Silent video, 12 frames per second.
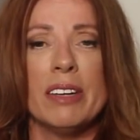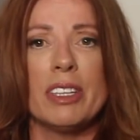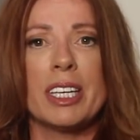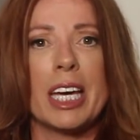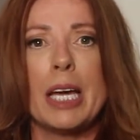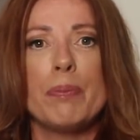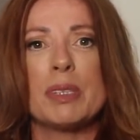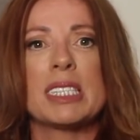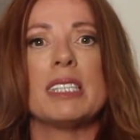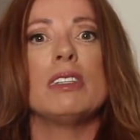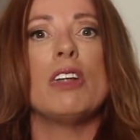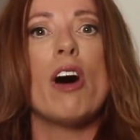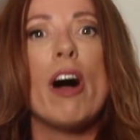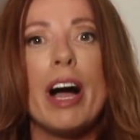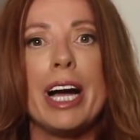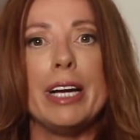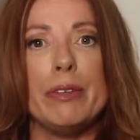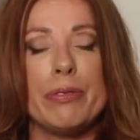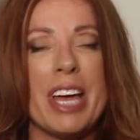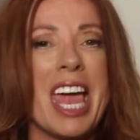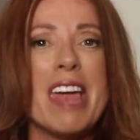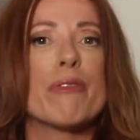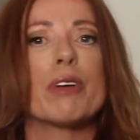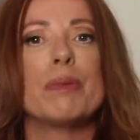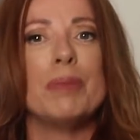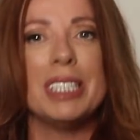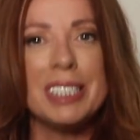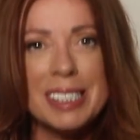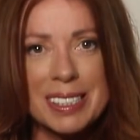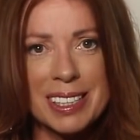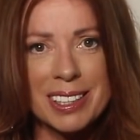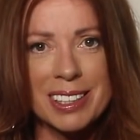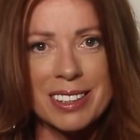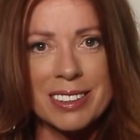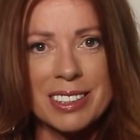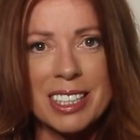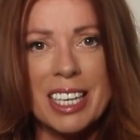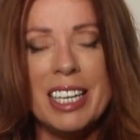that keep us alive every millisecond.